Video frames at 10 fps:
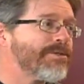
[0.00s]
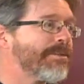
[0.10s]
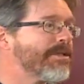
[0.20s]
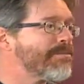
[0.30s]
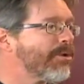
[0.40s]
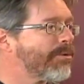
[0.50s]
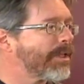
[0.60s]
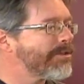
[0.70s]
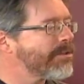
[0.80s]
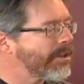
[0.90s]
but is more
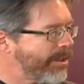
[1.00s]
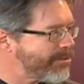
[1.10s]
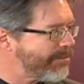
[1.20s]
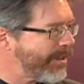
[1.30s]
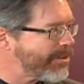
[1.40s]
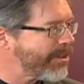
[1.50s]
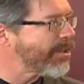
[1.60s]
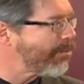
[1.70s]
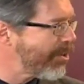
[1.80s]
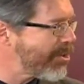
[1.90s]
related to conservation
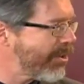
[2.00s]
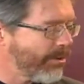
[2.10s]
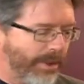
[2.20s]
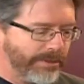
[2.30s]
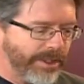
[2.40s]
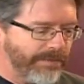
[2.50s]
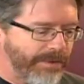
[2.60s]
and appreciating wildlife.